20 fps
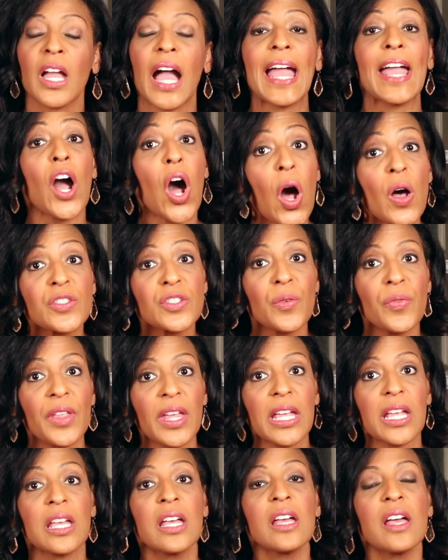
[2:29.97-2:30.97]
I also
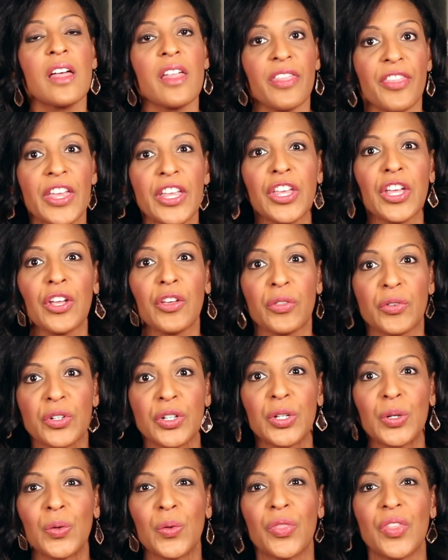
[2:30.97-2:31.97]
think thinking
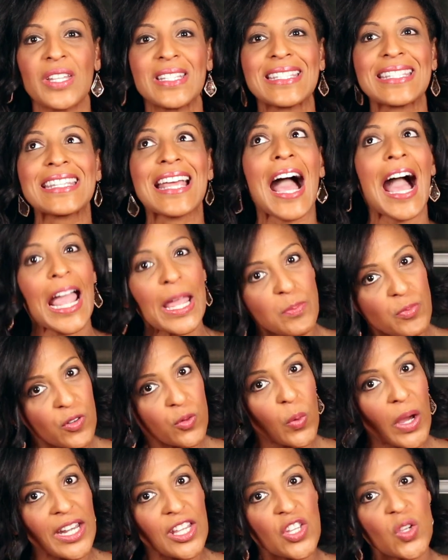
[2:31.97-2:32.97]
through the type
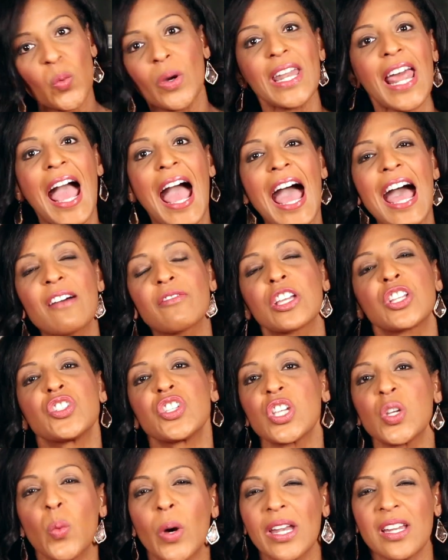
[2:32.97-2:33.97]
of wedding you want to have, like
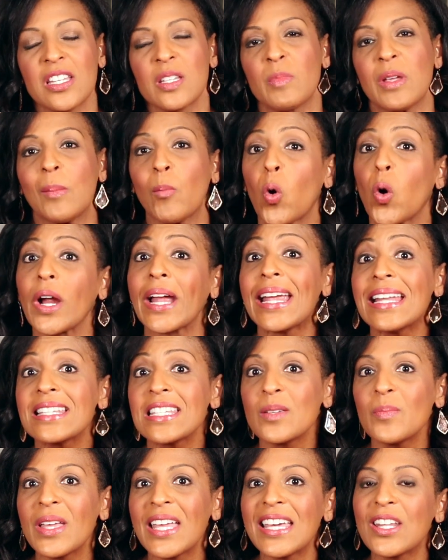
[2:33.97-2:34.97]
do you want it to be more
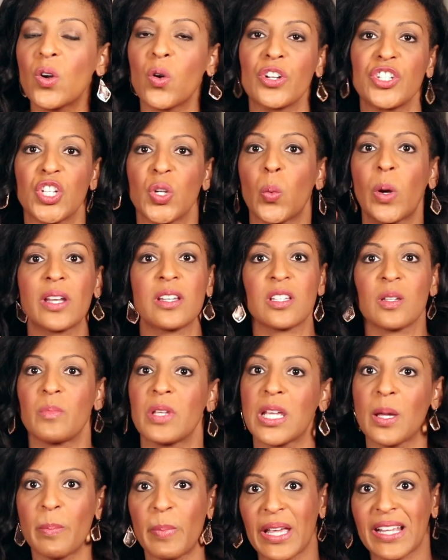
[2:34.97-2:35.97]
intimate or do you want it to
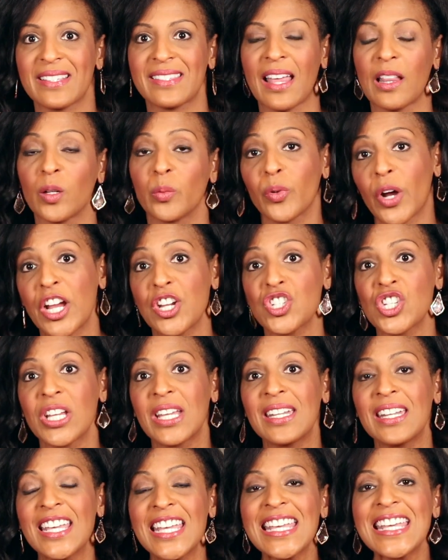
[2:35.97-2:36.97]
be a big
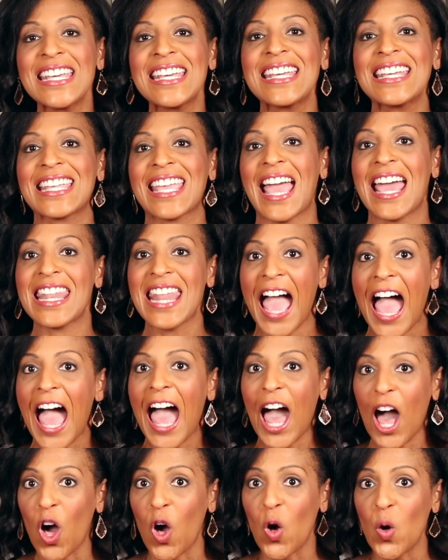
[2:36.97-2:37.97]
celebration, can
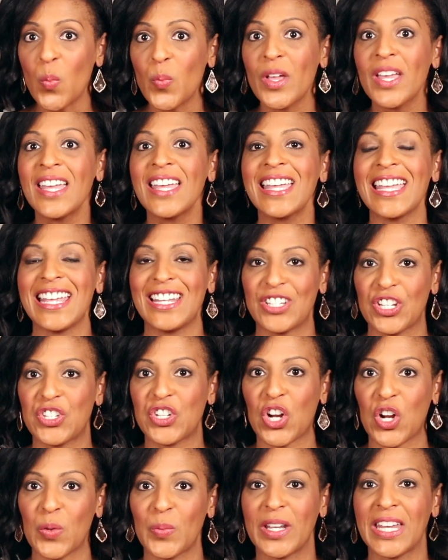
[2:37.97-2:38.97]
help in
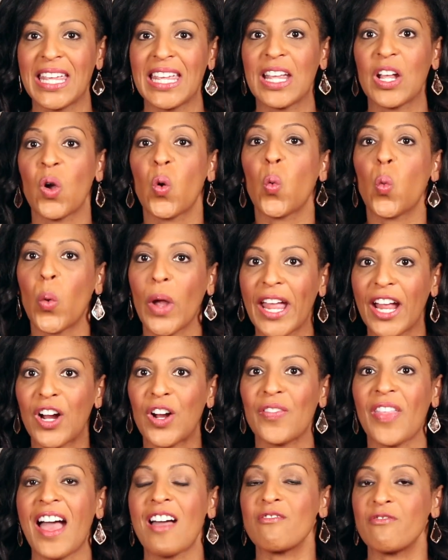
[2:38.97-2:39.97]
determining
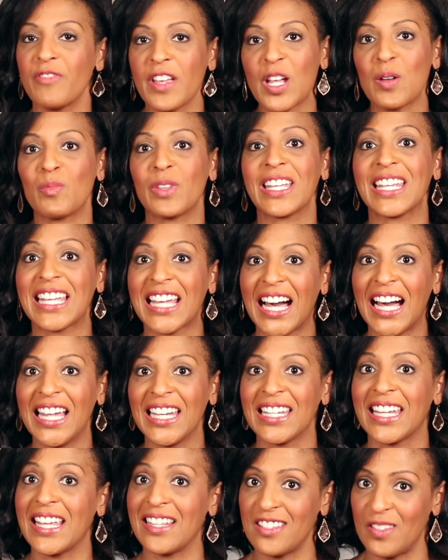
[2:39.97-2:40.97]
where that family
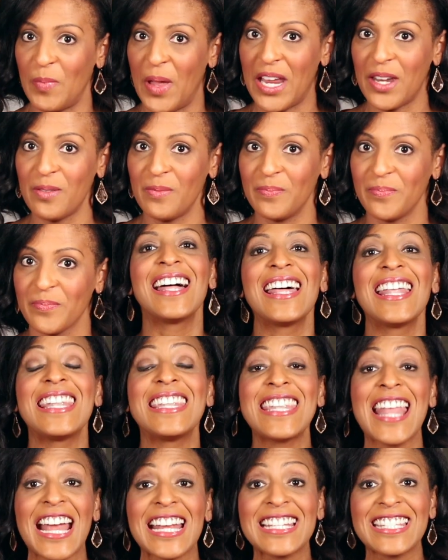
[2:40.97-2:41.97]
cut gets made.
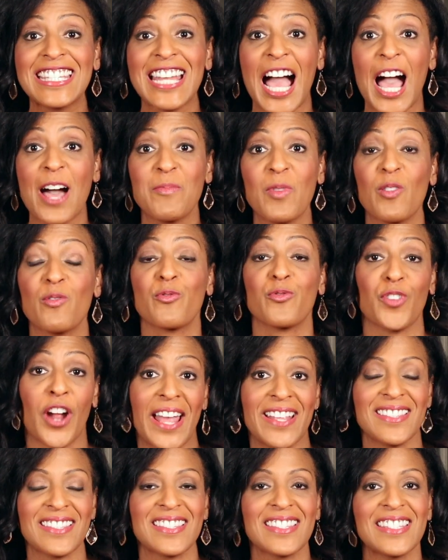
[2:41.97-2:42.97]
Next up,
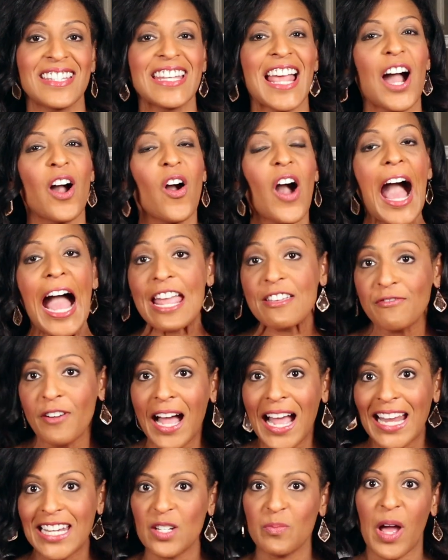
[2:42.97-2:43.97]
friends. Now, I
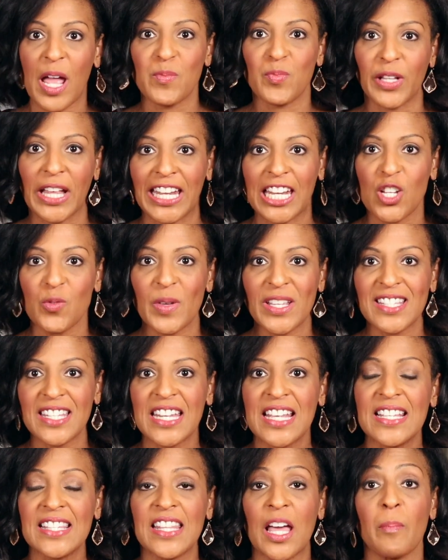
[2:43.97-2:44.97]
find in my planning
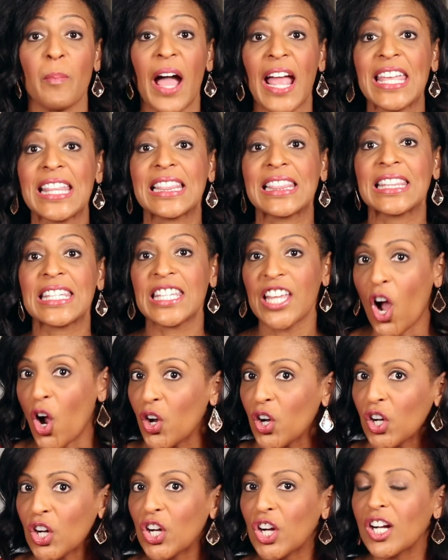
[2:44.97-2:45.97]
business that my
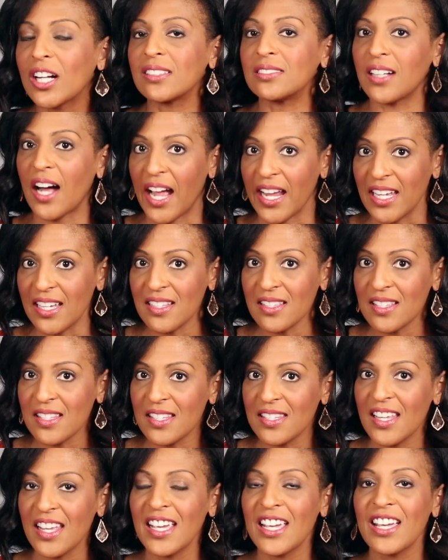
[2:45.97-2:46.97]
younger
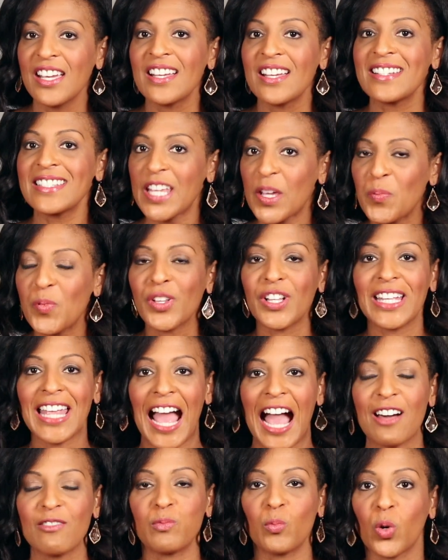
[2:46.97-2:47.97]
clients typically
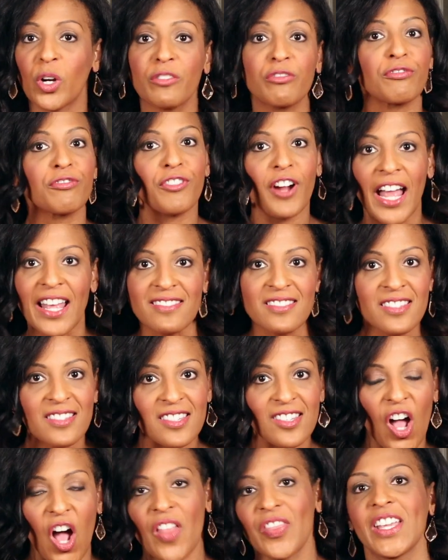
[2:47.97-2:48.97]
have more
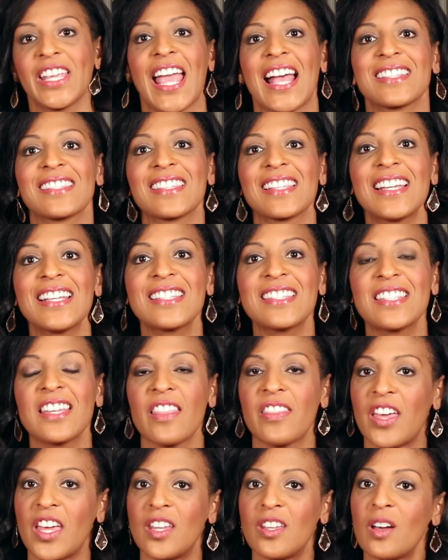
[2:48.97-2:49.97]
friends on the guest list
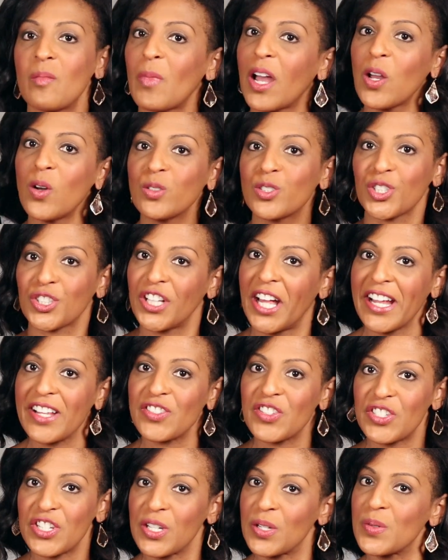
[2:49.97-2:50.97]
than my older
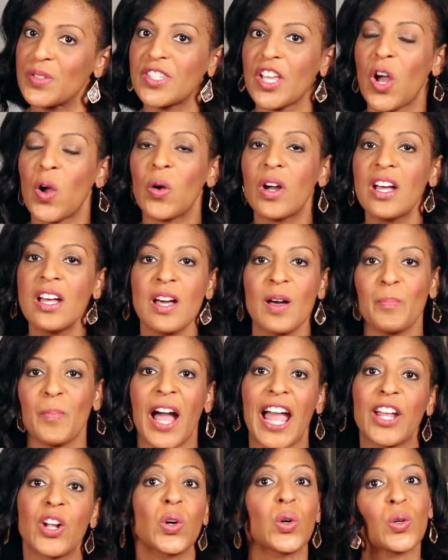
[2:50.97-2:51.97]
clients do. So
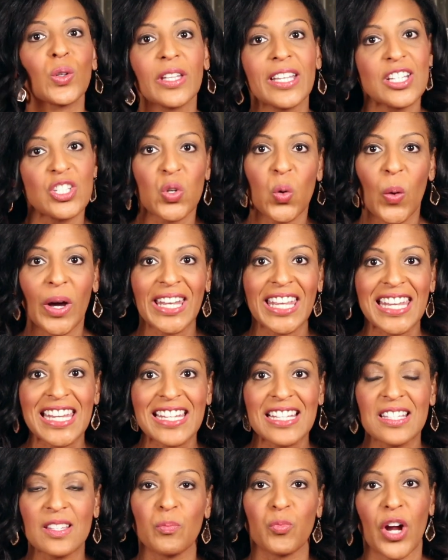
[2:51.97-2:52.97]
my early
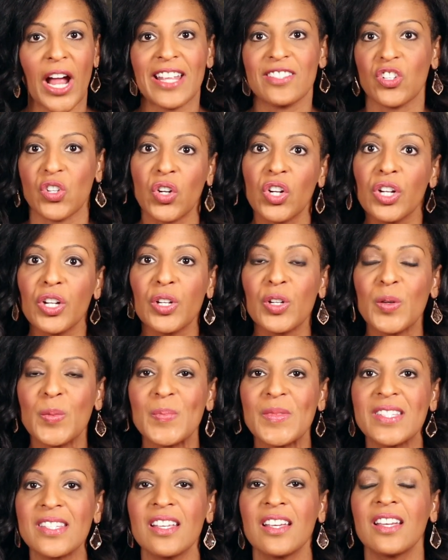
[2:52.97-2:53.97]
20s brides and
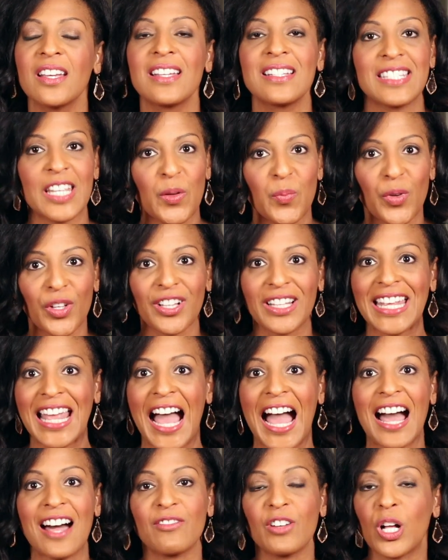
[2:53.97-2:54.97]
grooms typically
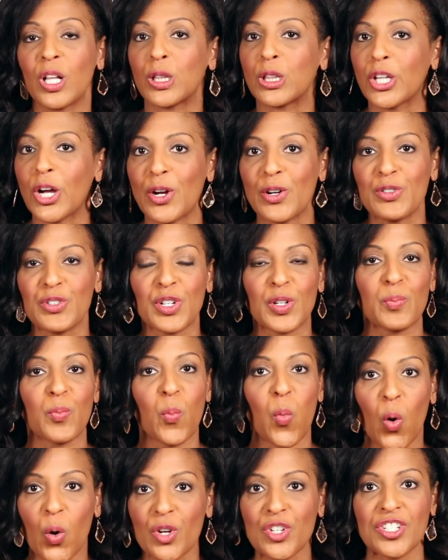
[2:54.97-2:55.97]
have a larger
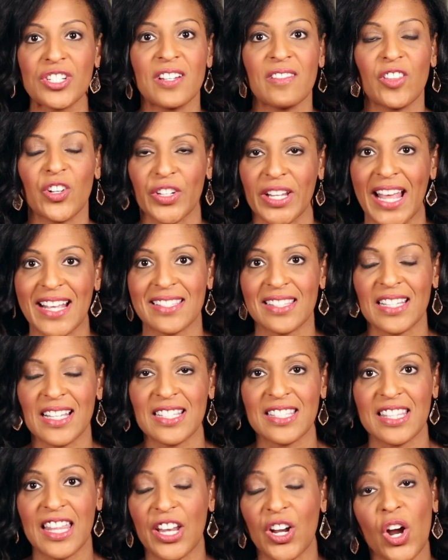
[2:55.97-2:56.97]
portion of their guest
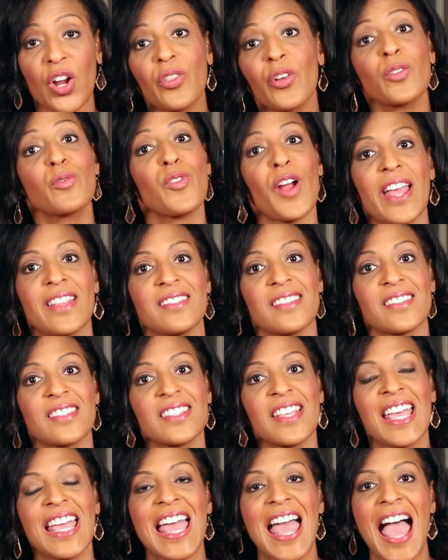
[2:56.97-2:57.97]
list that are their
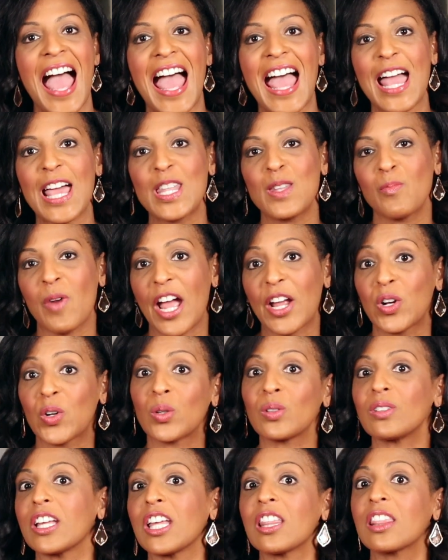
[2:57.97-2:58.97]
friends. And my
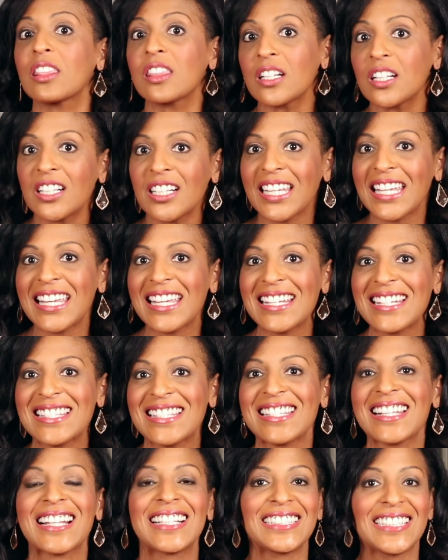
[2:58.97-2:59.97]
early
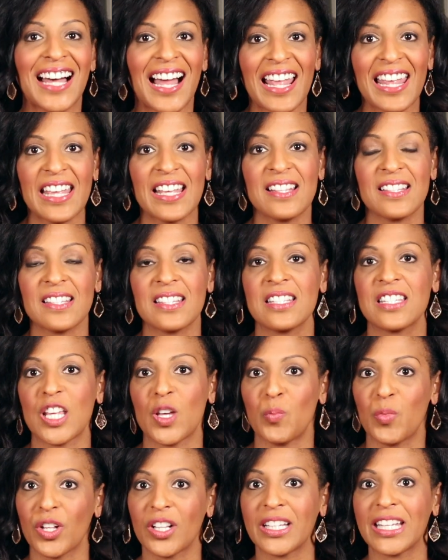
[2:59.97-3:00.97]
30s clients
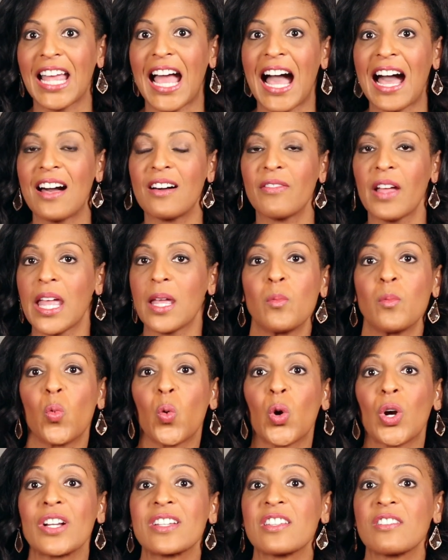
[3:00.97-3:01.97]
typically have
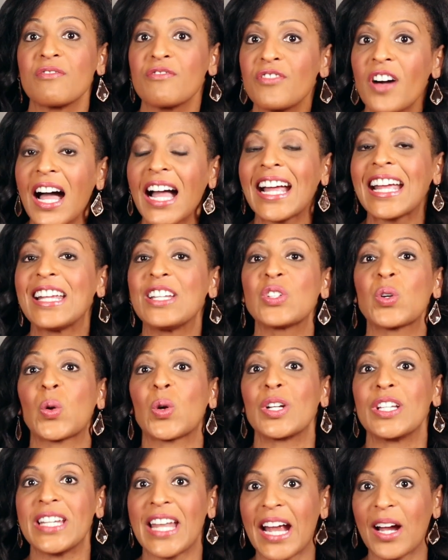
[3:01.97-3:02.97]
more defined
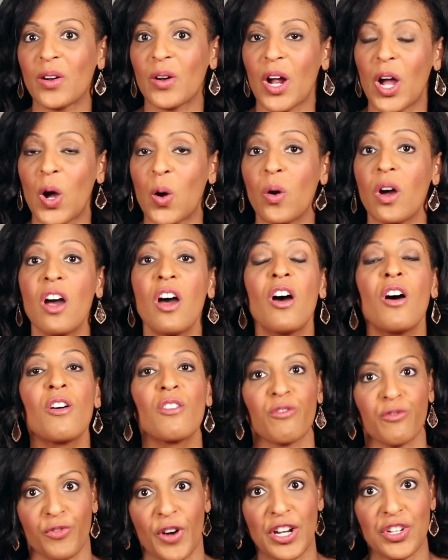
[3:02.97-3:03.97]
or narrow
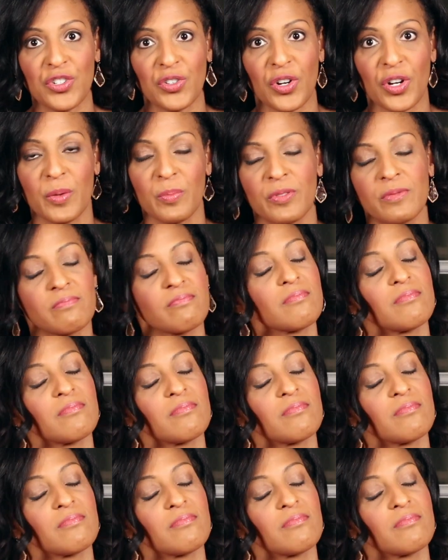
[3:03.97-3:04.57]
friend group.